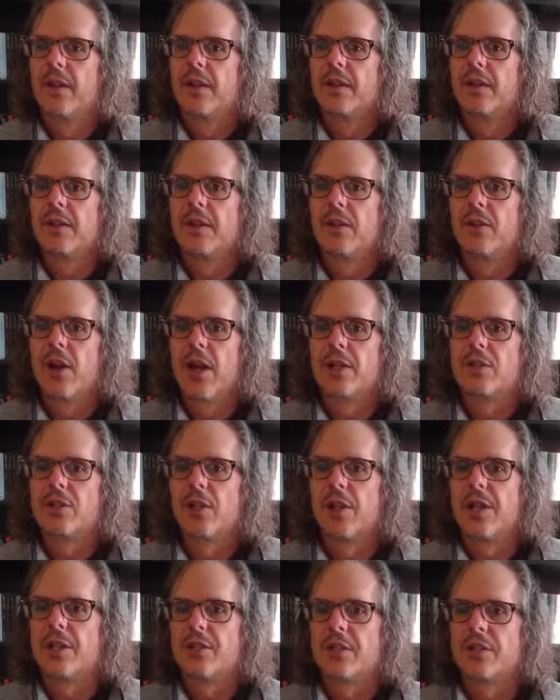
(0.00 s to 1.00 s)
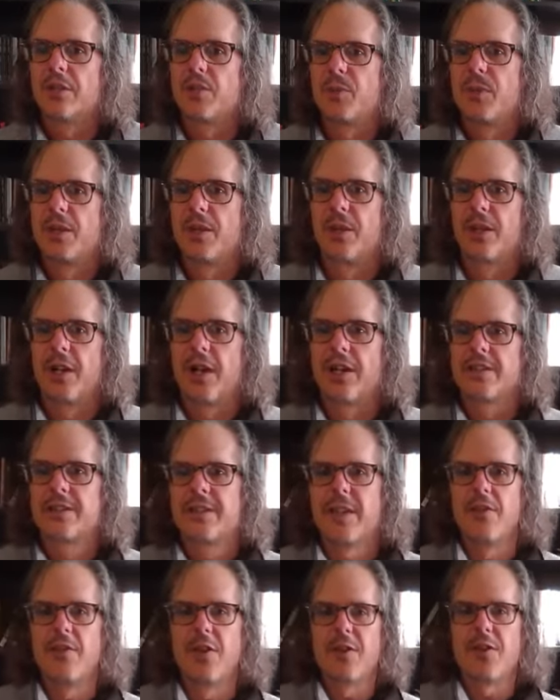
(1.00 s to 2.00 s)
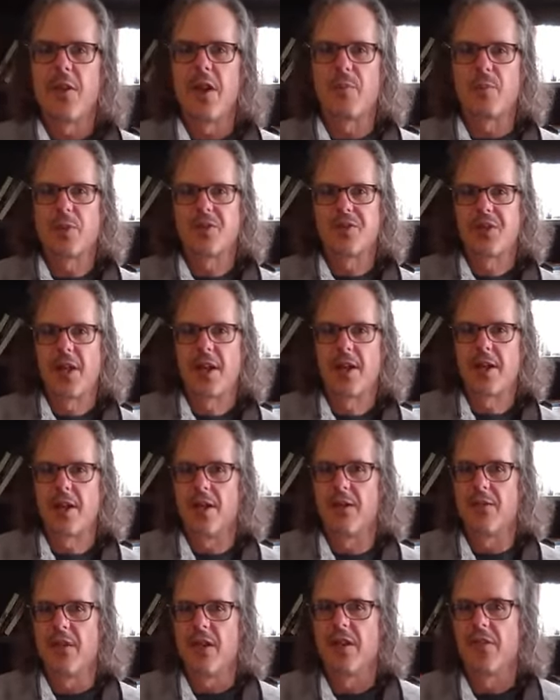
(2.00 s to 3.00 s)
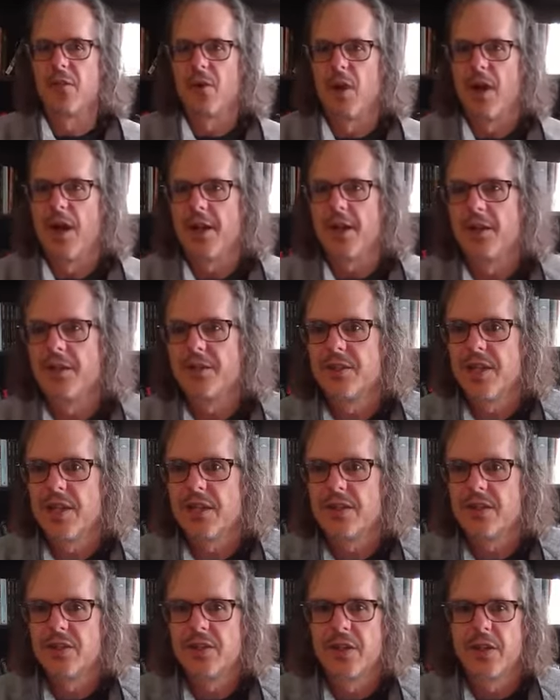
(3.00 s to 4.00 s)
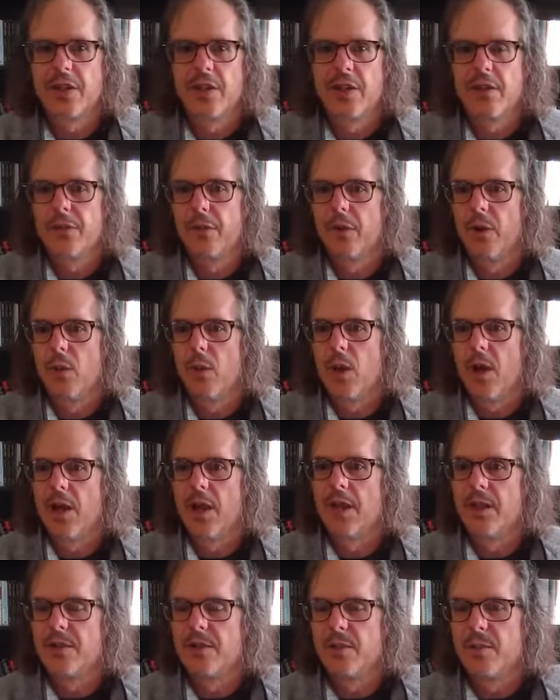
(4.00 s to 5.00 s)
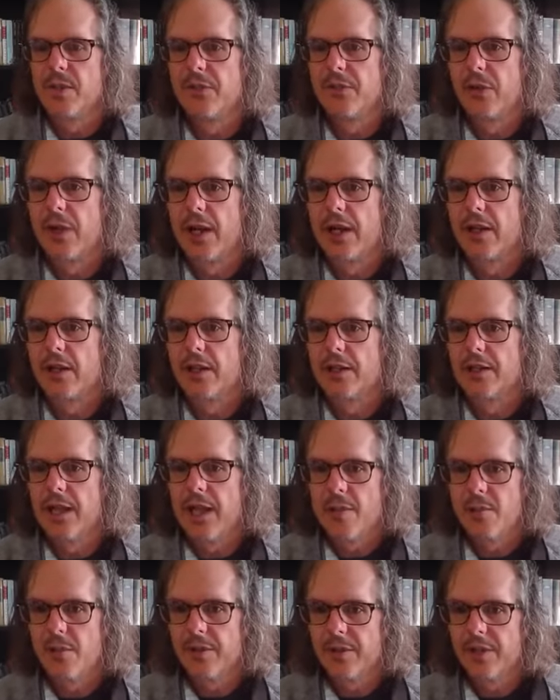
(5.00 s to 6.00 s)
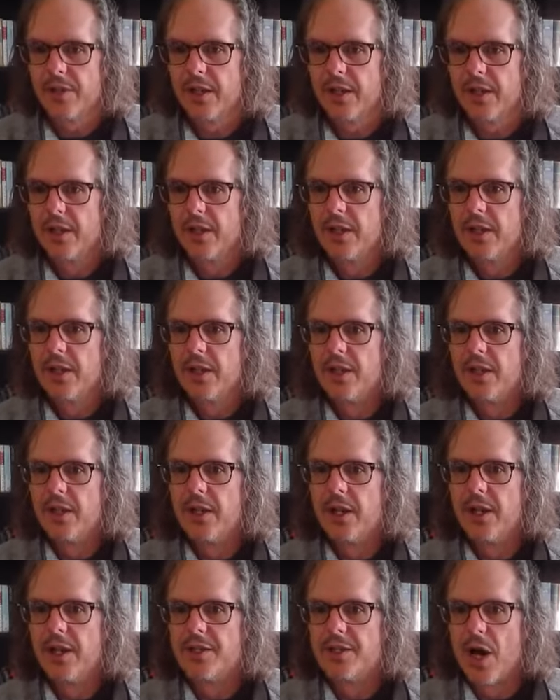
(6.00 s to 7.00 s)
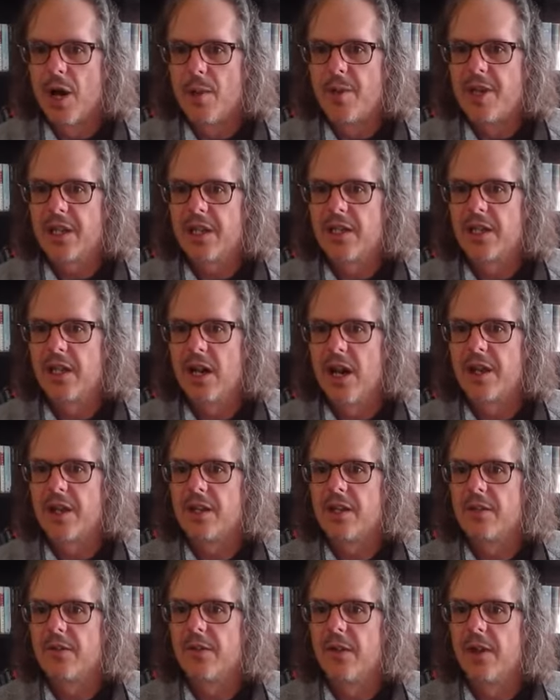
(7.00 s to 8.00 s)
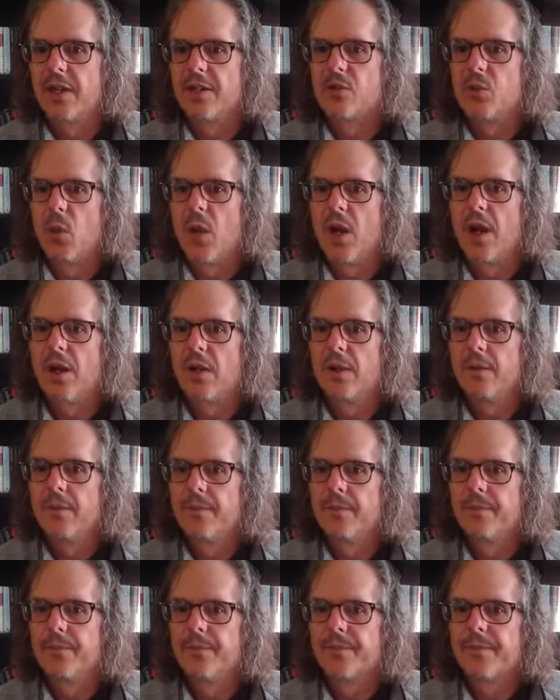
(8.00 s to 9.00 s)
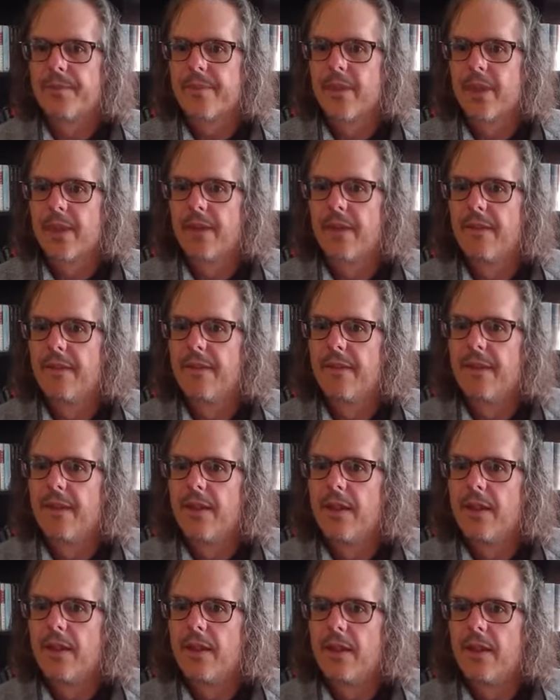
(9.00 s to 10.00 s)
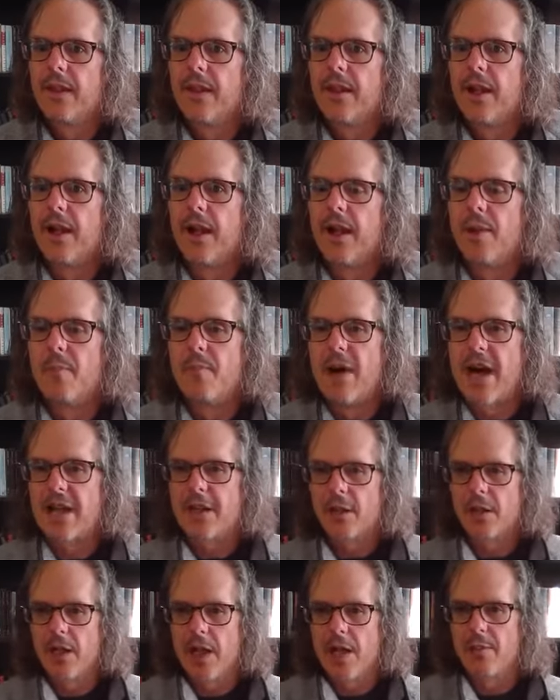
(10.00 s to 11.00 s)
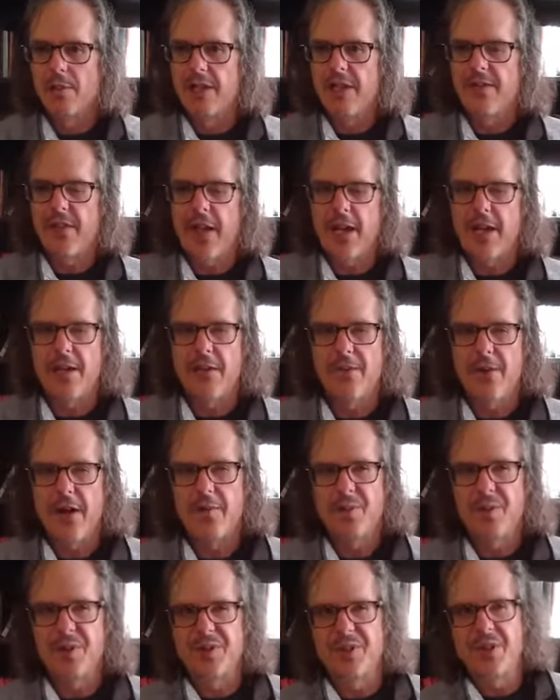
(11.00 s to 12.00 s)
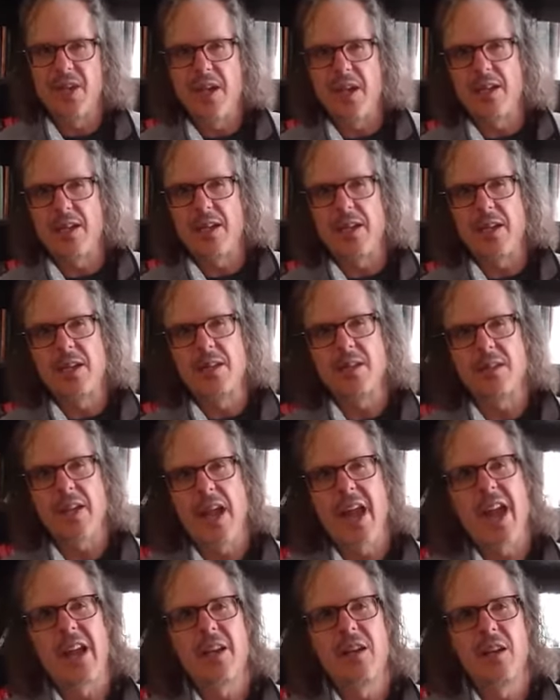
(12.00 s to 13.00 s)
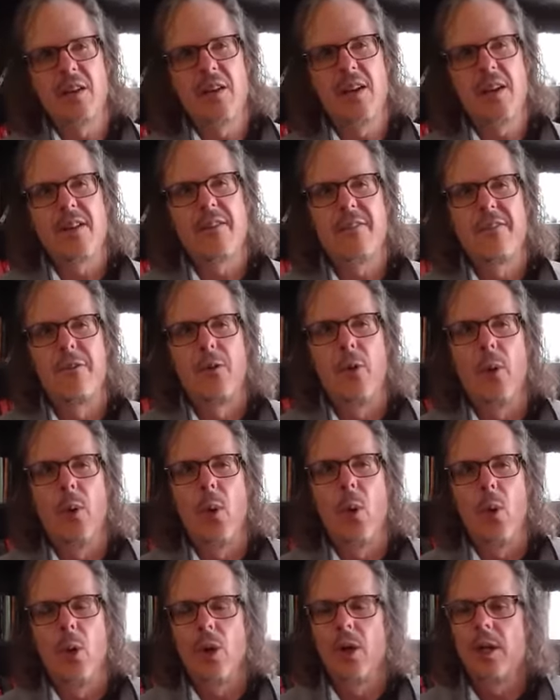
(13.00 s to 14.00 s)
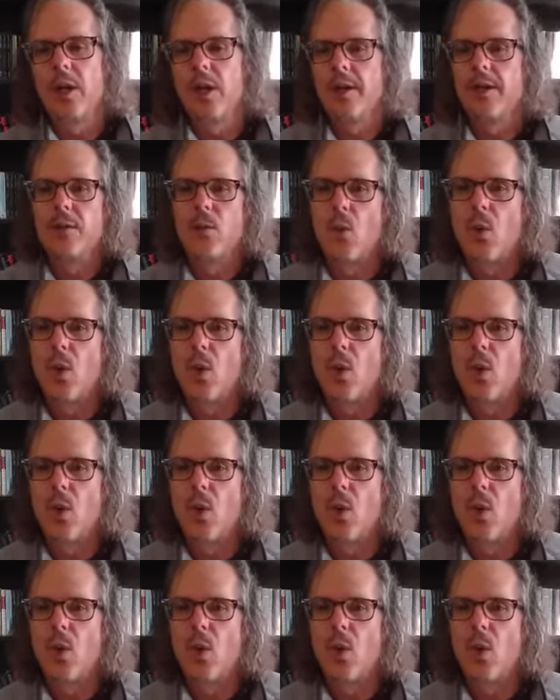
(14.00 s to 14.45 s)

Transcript: Congratulations. Peter got 75% of any varietal is necessary for a wine to be varietally labeled. Uh, Dominic got it as well. Uh, Michael, I believe 85% is accurate for Oregon and